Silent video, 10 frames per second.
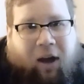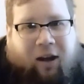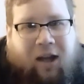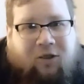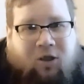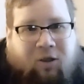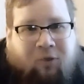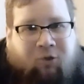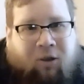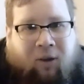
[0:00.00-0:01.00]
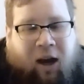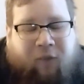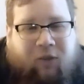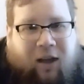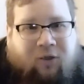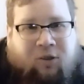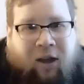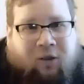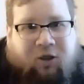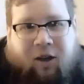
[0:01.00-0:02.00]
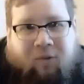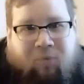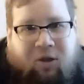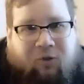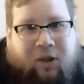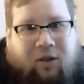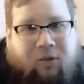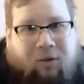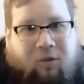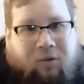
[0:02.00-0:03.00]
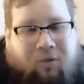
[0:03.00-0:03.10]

And that's just in real life, because that's just how Jason Mewes is.